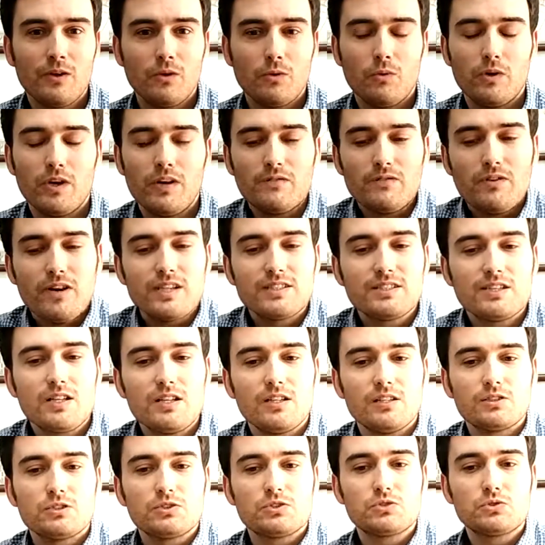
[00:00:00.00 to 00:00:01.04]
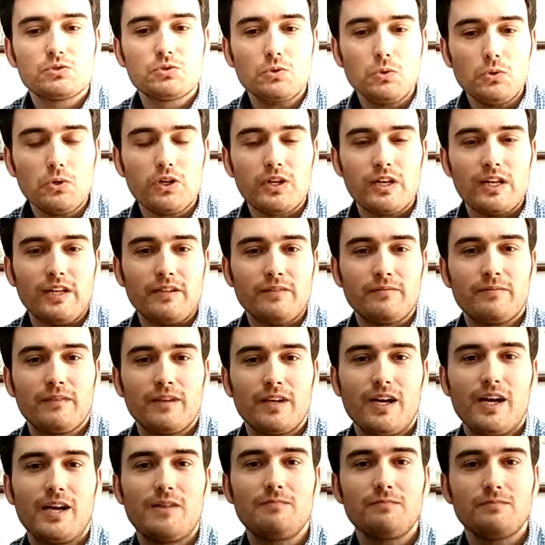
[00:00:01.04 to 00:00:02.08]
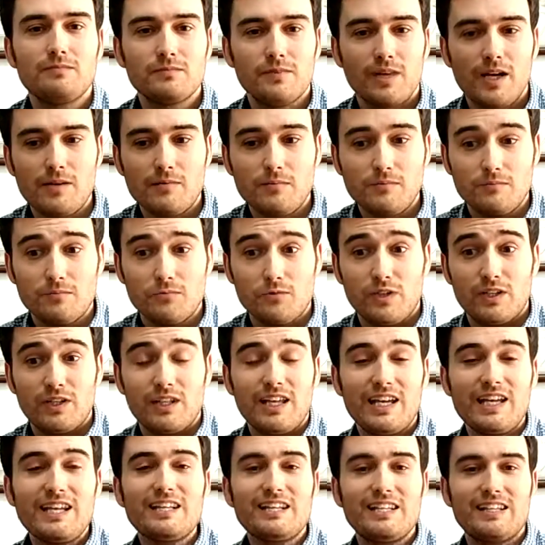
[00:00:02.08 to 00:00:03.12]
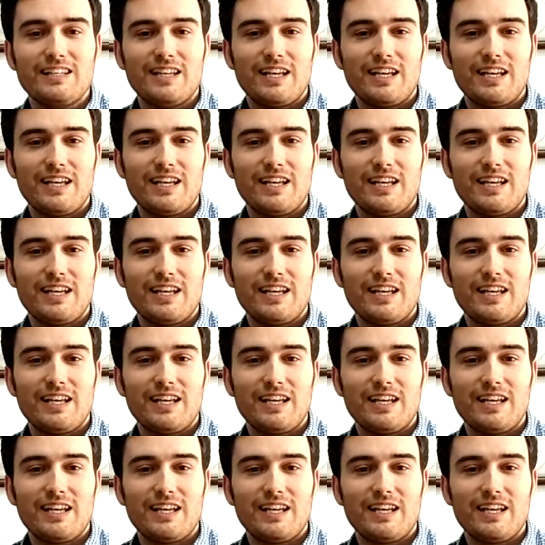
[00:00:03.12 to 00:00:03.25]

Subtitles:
Whenever I tell a story, I'm relating